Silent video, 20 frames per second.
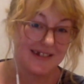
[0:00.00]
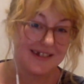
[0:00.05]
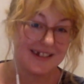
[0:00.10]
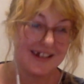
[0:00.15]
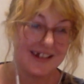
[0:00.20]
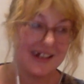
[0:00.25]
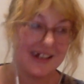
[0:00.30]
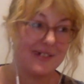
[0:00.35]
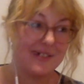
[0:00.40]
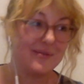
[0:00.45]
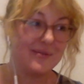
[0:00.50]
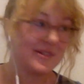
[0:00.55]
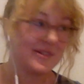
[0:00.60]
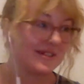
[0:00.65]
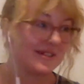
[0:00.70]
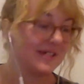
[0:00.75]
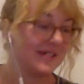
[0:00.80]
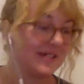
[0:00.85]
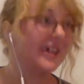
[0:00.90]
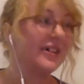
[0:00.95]
And I just
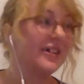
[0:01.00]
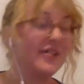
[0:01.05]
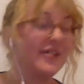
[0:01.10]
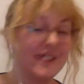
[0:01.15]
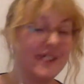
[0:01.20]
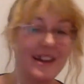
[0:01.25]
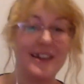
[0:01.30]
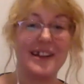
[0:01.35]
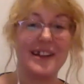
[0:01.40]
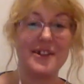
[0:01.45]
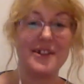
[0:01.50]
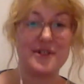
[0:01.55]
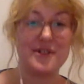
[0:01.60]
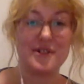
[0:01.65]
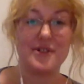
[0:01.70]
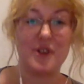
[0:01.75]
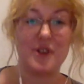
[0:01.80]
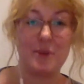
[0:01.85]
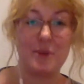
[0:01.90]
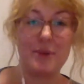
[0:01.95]
go like, okay, let's
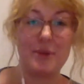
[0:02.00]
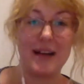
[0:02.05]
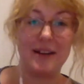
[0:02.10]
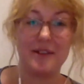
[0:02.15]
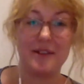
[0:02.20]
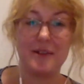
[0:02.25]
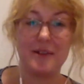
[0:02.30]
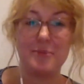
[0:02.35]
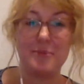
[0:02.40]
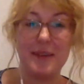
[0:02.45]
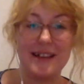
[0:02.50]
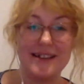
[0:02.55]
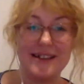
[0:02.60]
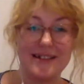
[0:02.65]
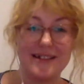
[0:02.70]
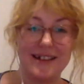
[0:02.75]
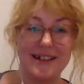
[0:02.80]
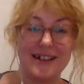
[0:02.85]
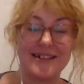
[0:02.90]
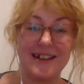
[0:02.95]
just go back to the
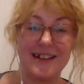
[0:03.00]
basics,